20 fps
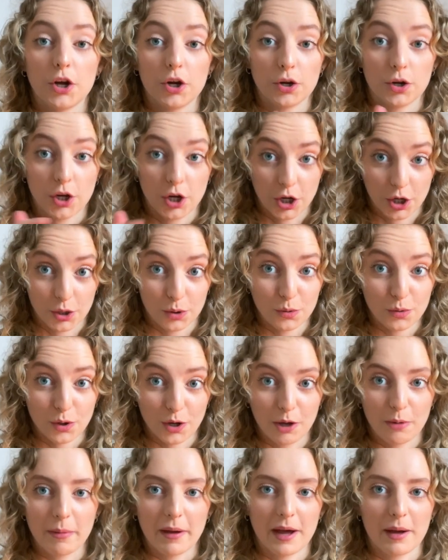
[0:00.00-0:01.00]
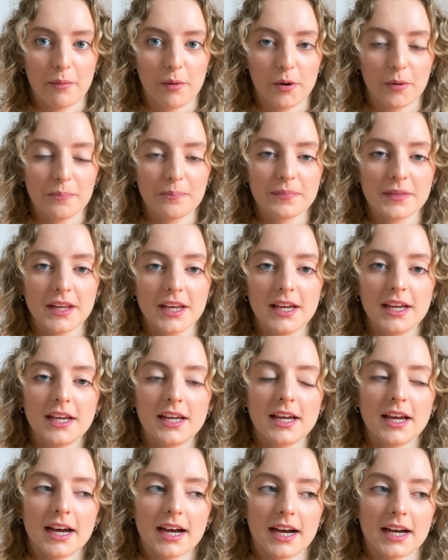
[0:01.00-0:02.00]
new au pair mom,
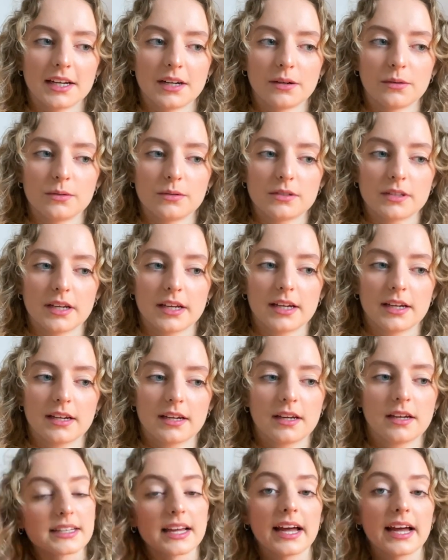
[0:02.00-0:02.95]
and I was like,